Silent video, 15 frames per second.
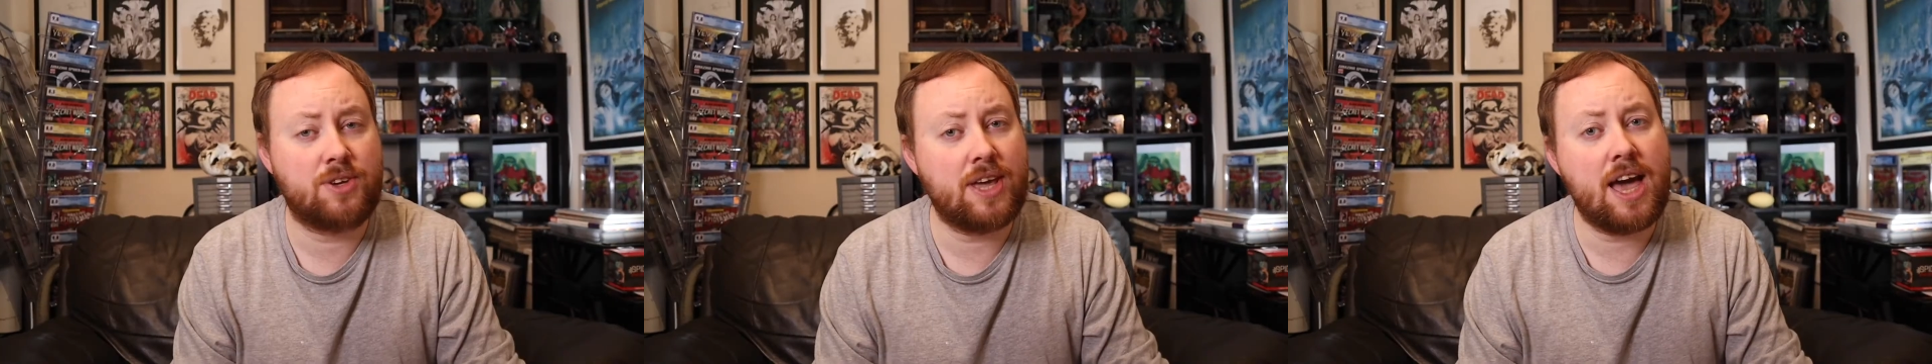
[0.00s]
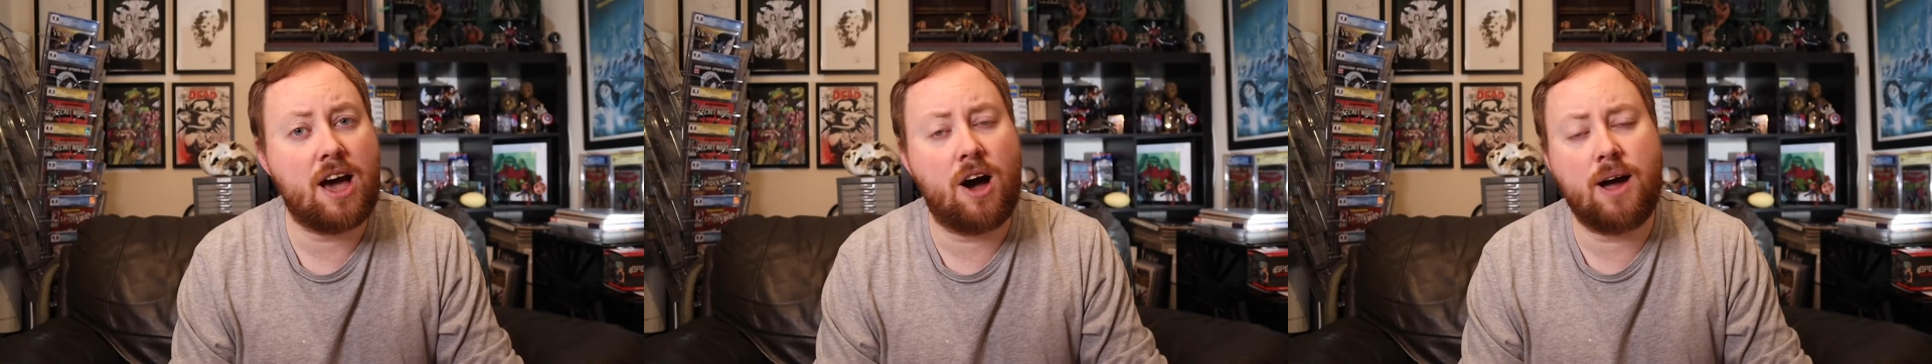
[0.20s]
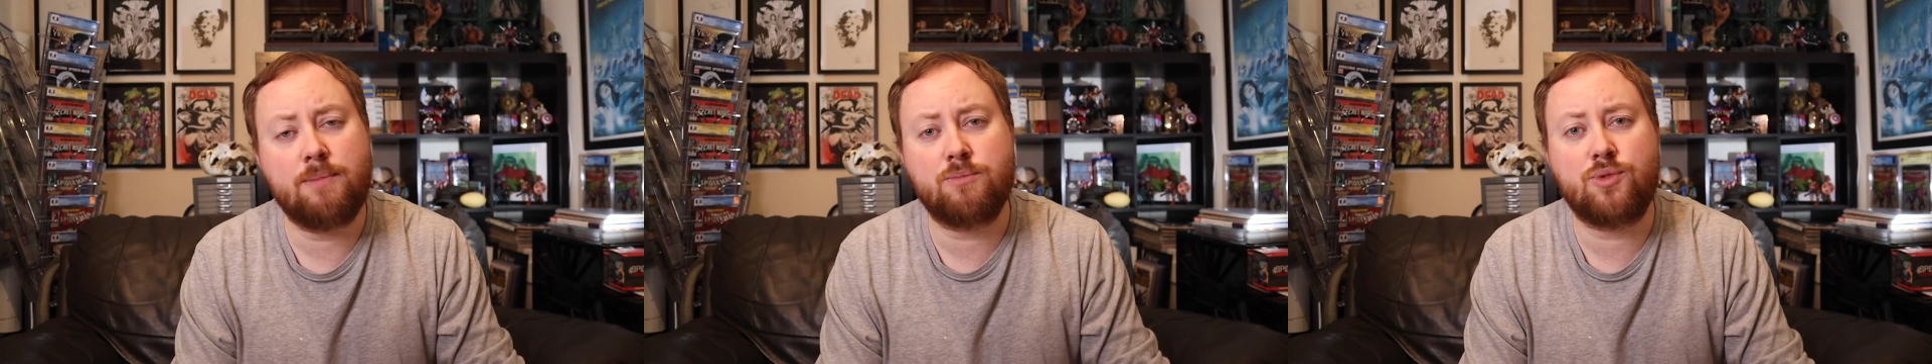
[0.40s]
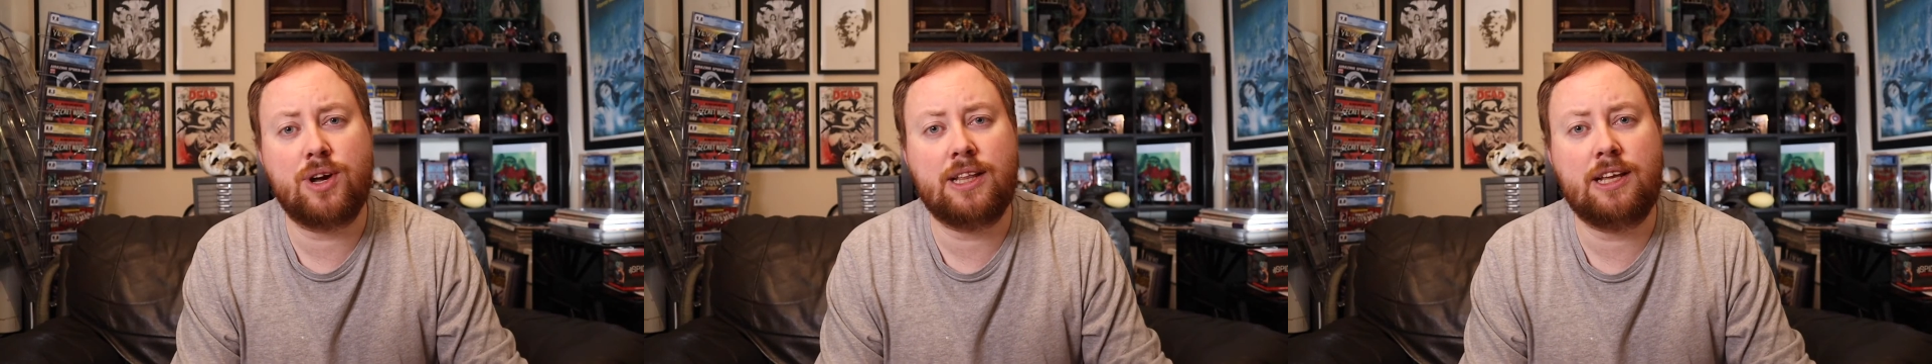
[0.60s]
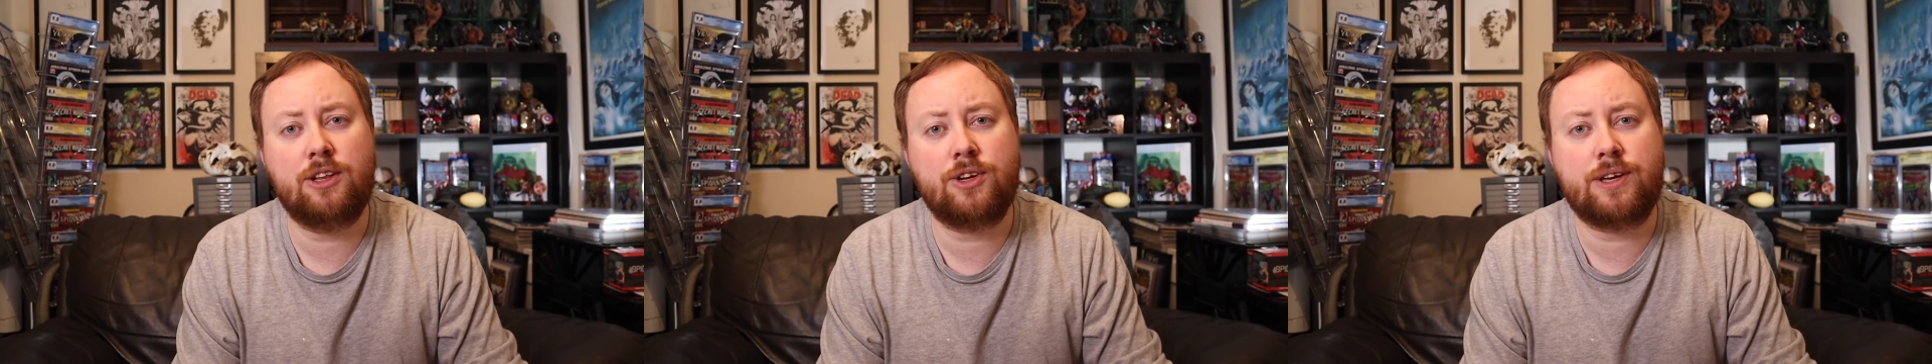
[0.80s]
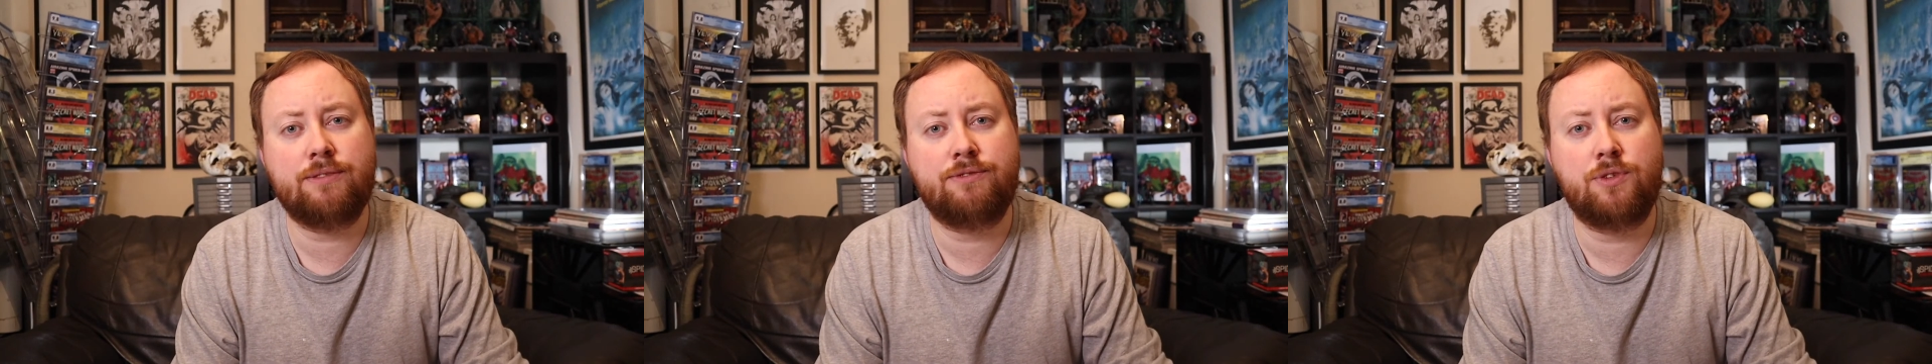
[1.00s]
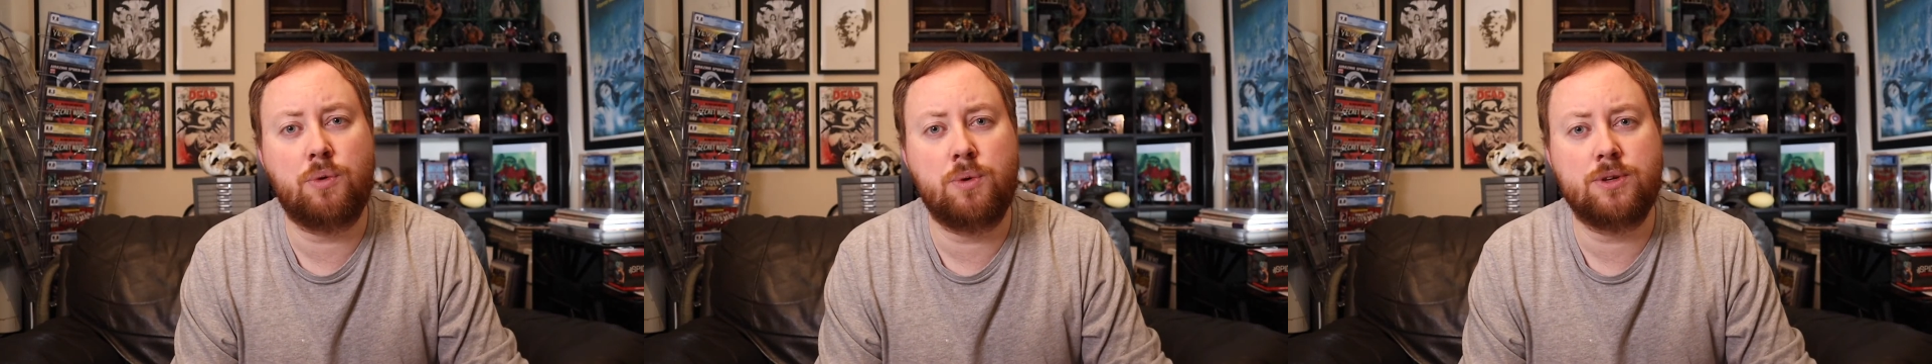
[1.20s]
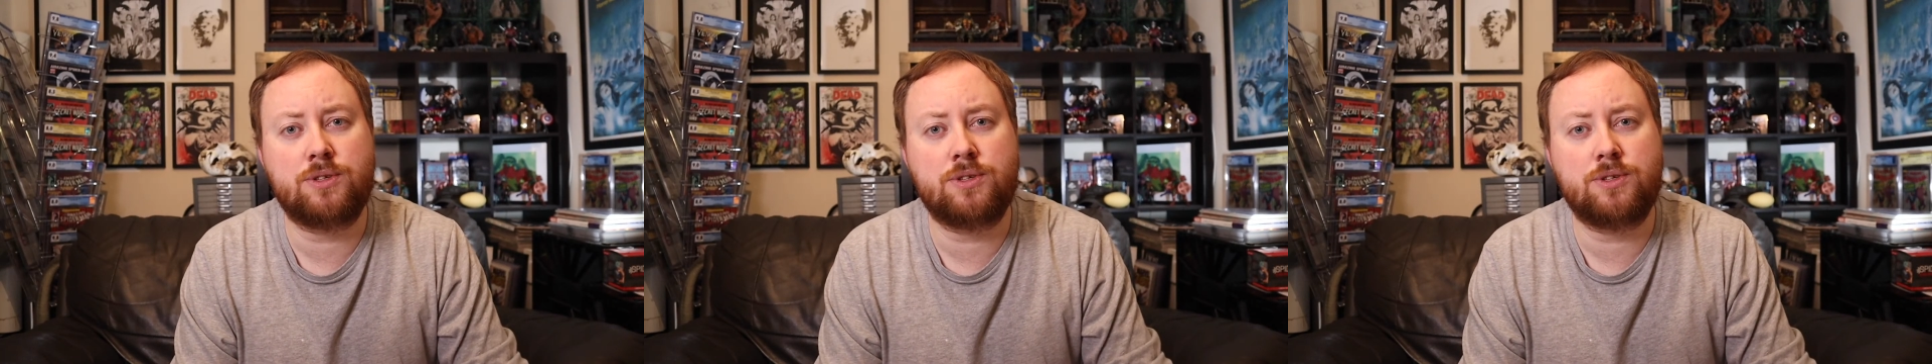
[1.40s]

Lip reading: yeah, I'm really looking forward